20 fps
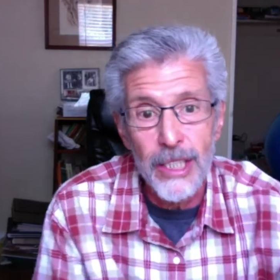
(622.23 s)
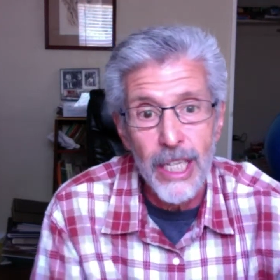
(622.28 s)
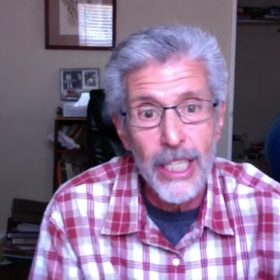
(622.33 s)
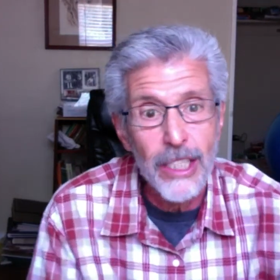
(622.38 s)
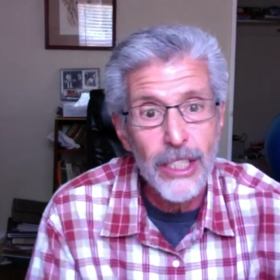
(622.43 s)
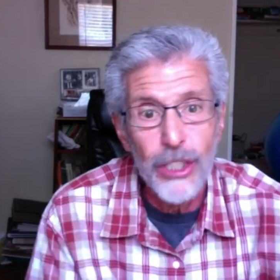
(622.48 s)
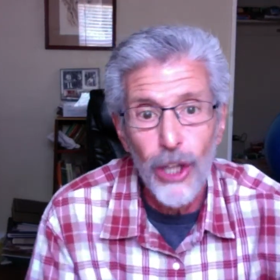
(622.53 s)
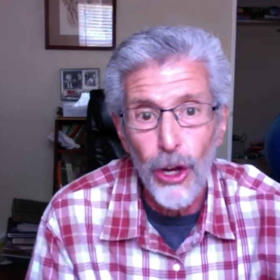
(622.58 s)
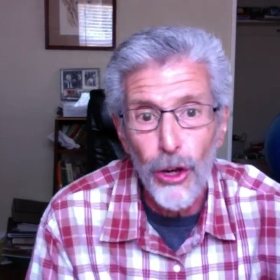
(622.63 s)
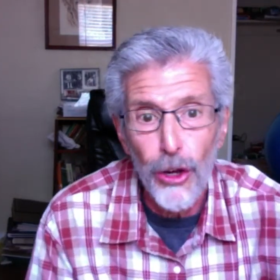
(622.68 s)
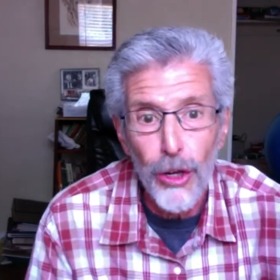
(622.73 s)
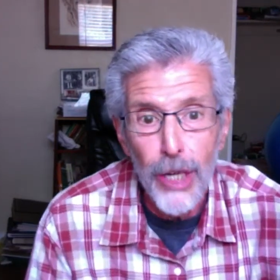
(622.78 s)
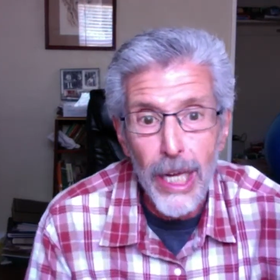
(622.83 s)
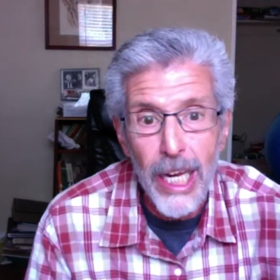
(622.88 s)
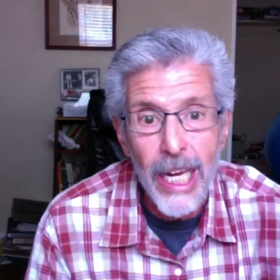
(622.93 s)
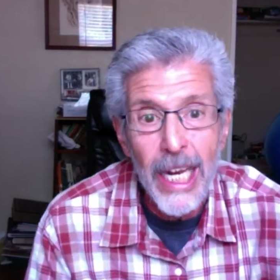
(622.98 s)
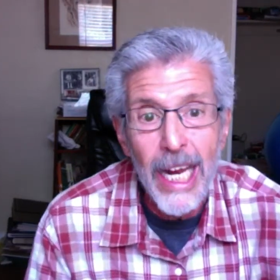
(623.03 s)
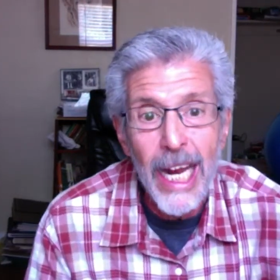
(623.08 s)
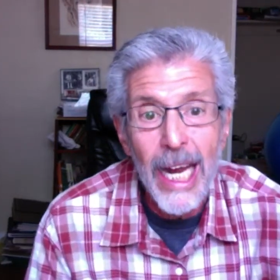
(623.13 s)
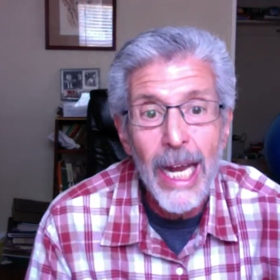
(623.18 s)
And so you
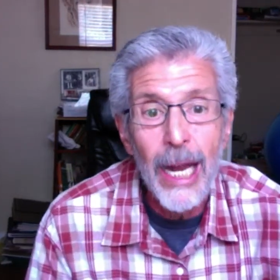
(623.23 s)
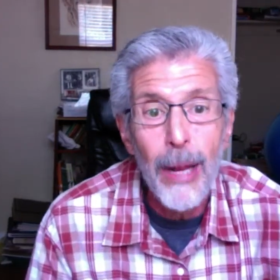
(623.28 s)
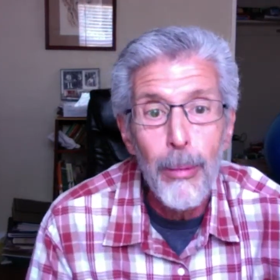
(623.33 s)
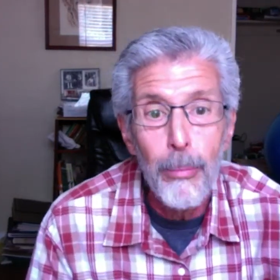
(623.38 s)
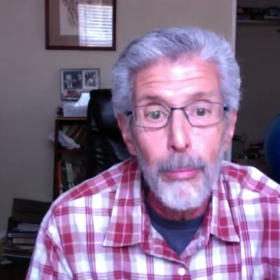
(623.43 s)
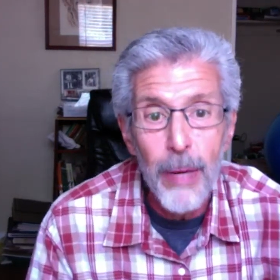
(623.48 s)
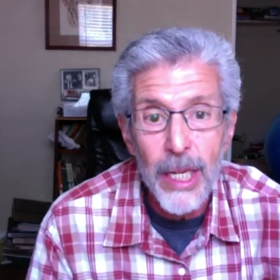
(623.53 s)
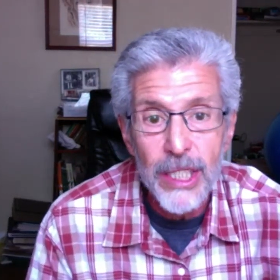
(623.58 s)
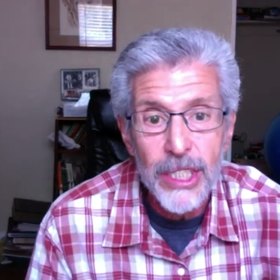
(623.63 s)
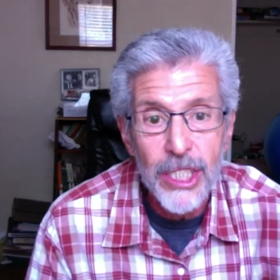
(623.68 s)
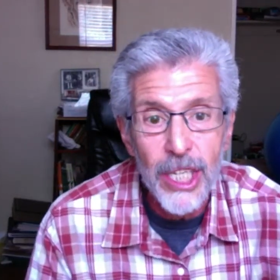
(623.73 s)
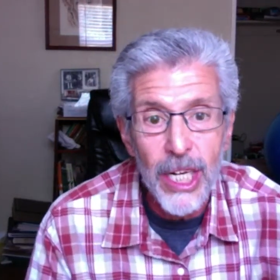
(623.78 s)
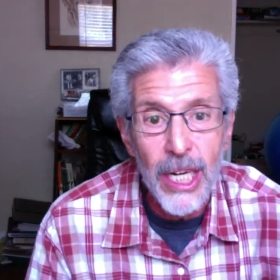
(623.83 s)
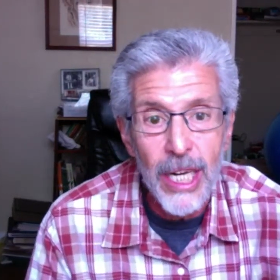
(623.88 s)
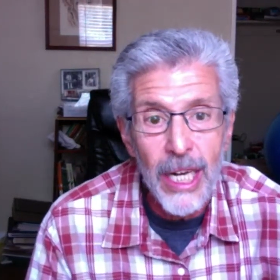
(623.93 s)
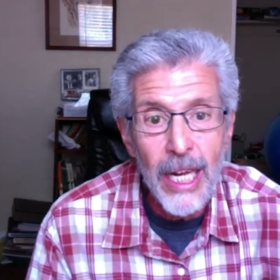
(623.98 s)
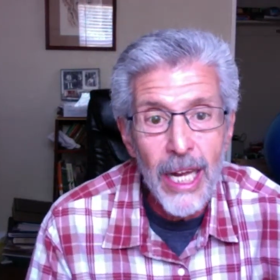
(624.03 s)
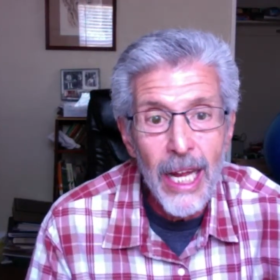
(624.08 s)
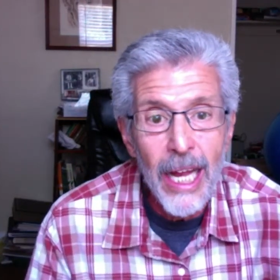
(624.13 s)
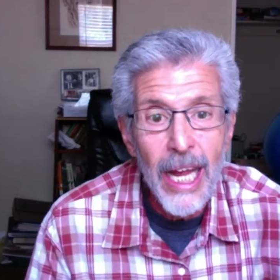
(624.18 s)
need
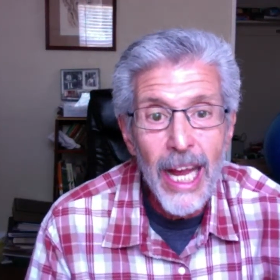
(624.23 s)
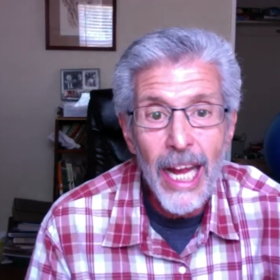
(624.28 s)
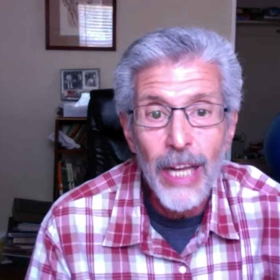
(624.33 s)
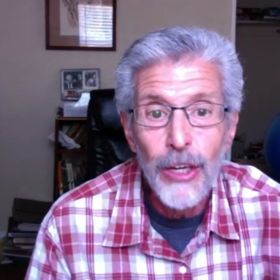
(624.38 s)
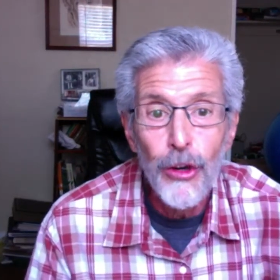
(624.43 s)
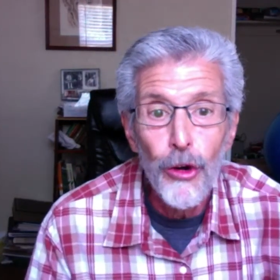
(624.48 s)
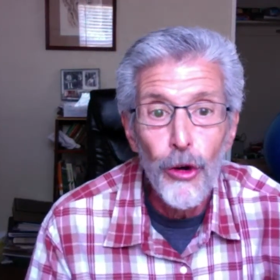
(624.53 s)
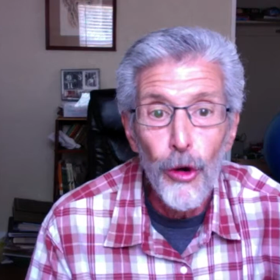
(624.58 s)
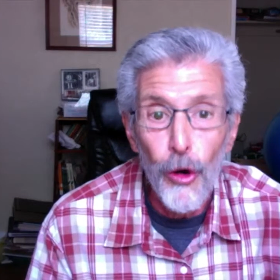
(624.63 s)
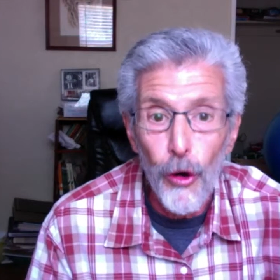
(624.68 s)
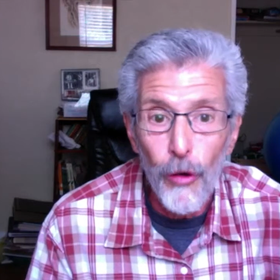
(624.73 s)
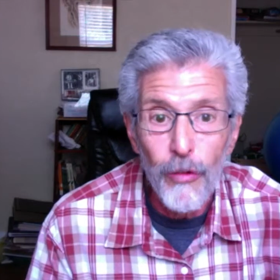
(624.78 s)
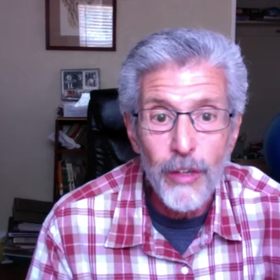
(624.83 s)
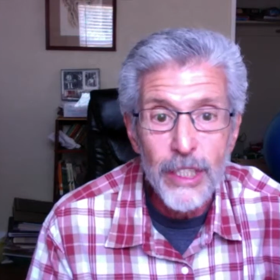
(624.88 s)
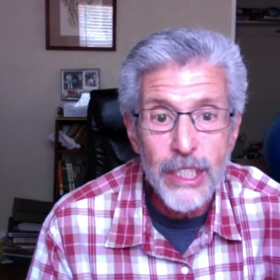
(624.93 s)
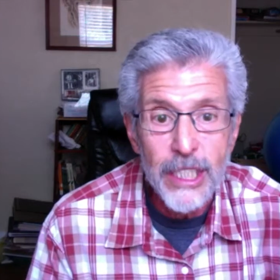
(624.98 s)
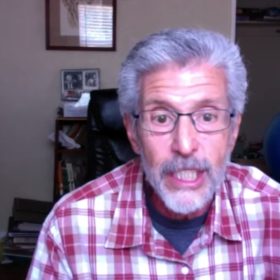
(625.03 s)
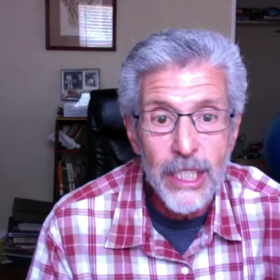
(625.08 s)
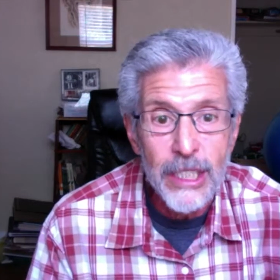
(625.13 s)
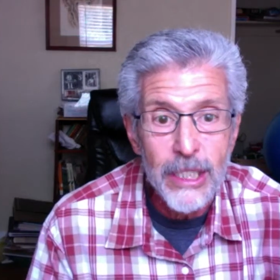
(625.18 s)
inhibition in your
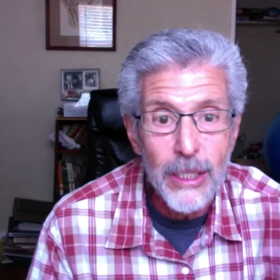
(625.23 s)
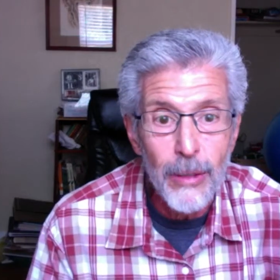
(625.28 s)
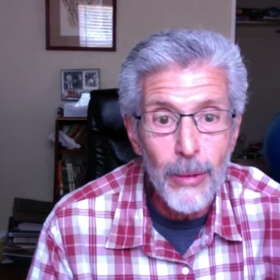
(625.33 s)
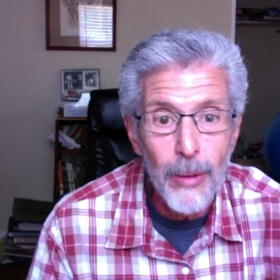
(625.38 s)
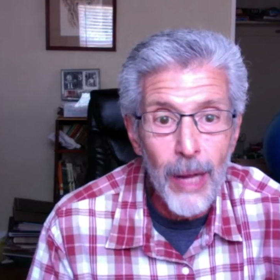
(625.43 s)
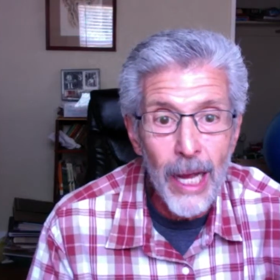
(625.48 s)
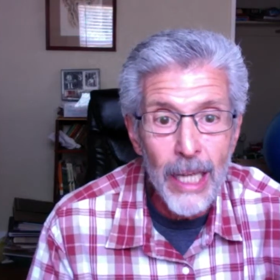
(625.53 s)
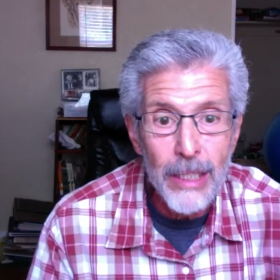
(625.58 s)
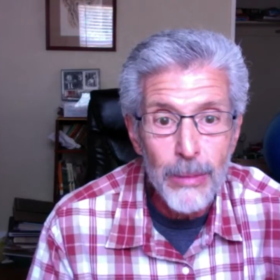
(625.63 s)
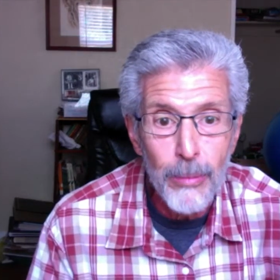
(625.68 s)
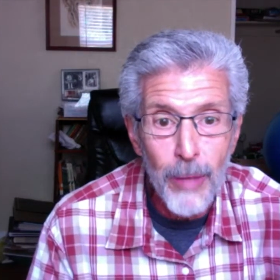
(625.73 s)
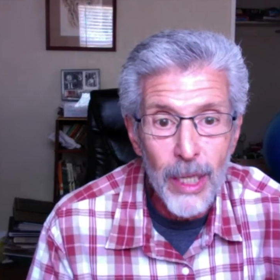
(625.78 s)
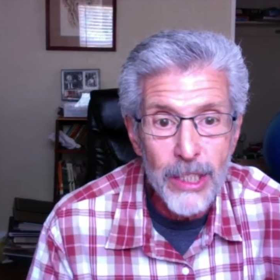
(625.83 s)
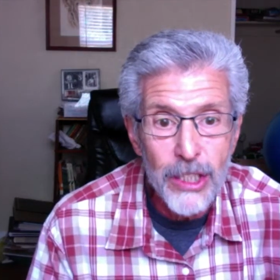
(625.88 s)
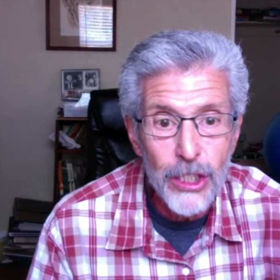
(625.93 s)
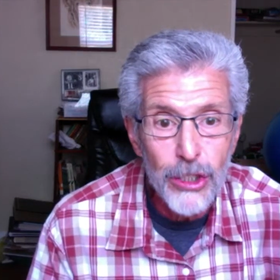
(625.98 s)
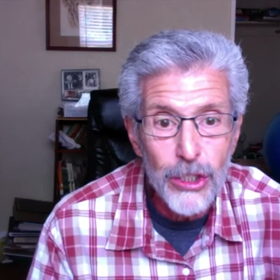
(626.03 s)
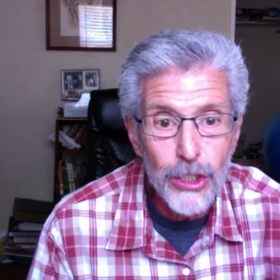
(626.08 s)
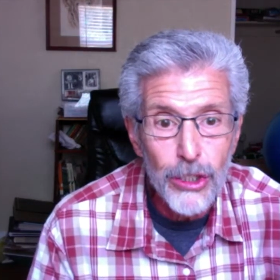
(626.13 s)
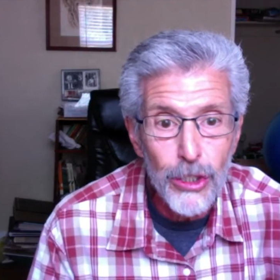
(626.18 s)
nervous system as much
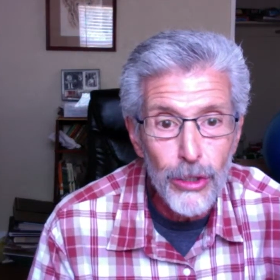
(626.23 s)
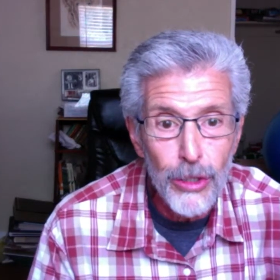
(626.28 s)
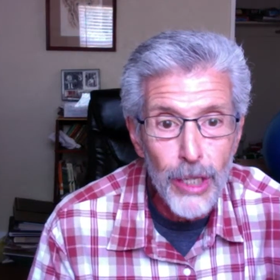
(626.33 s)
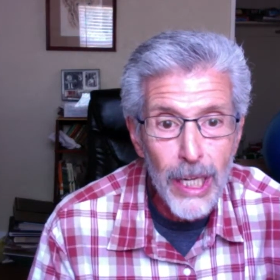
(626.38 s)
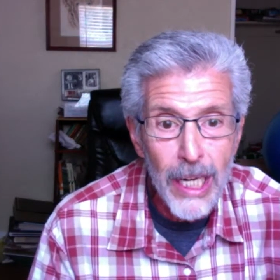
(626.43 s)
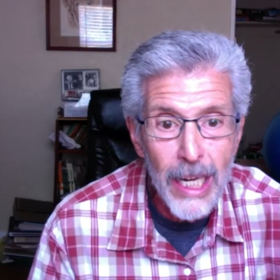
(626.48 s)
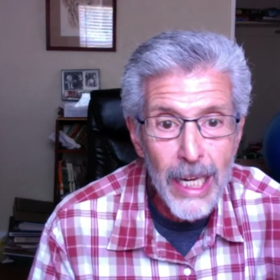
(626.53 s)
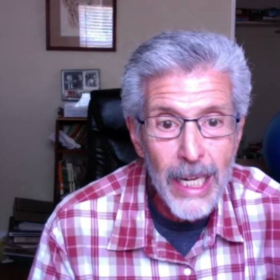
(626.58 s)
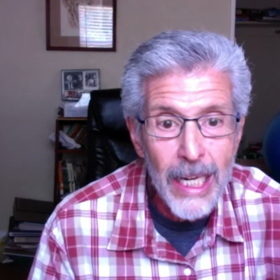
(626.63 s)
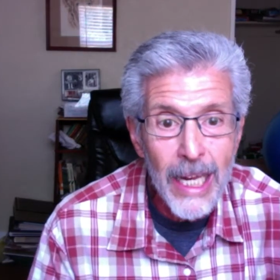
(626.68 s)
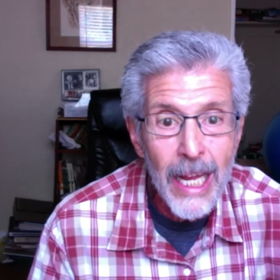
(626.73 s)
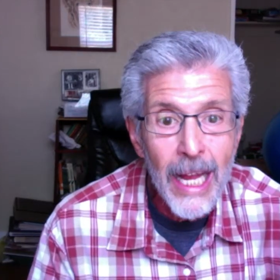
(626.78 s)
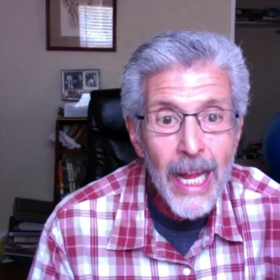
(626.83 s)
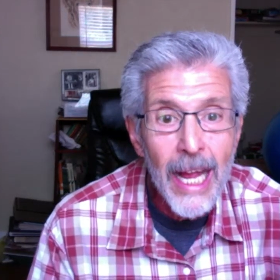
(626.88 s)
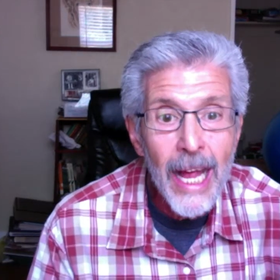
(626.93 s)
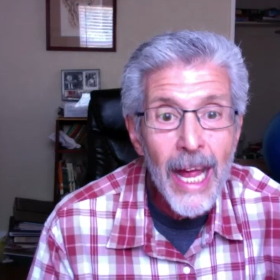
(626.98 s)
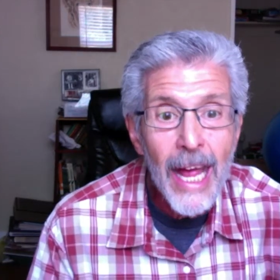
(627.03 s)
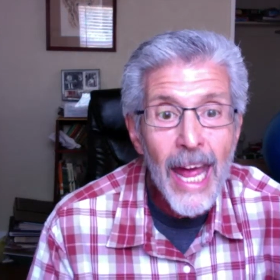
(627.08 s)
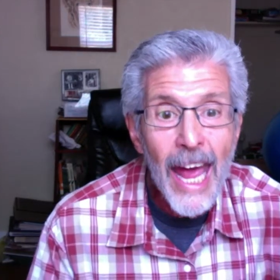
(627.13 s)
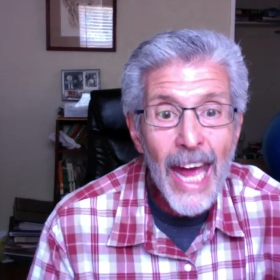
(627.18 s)
as you need
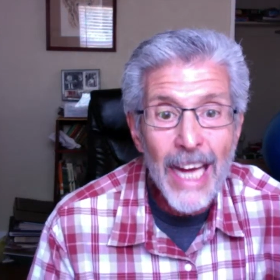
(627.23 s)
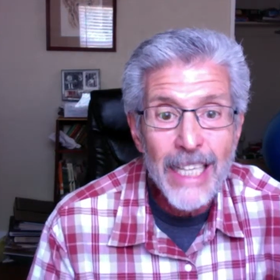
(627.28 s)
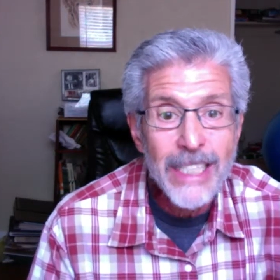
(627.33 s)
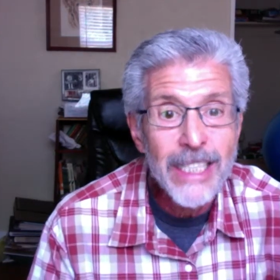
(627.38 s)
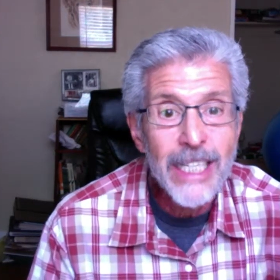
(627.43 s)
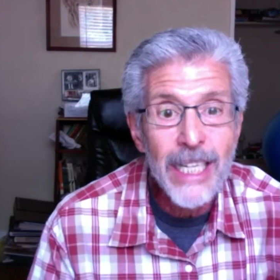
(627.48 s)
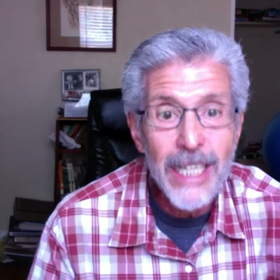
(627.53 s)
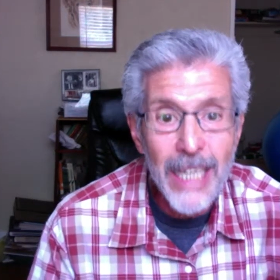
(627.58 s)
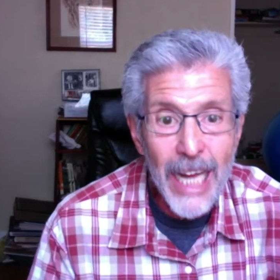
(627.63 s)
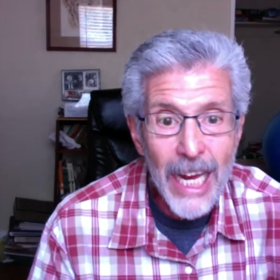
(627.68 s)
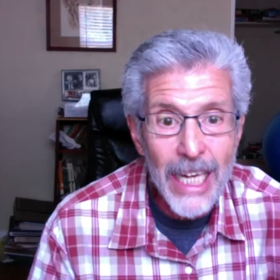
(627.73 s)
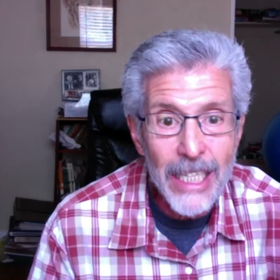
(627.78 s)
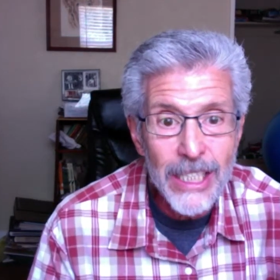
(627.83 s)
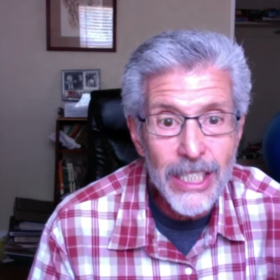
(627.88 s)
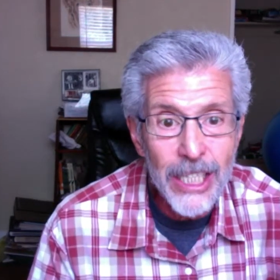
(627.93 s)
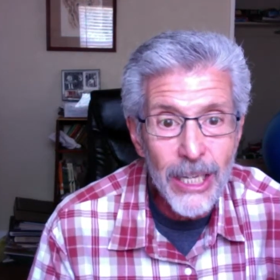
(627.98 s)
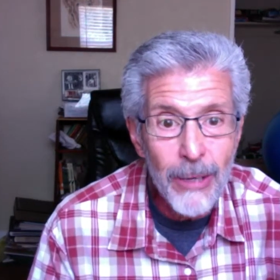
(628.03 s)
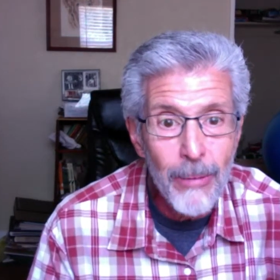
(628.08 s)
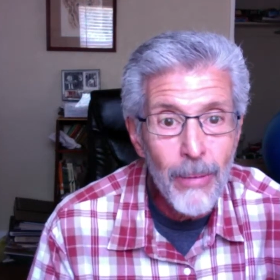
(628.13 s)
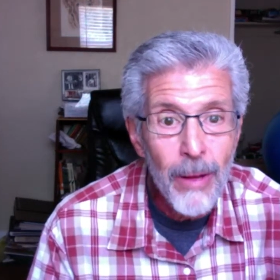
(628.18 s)

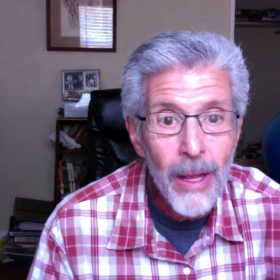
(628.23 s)
excitation.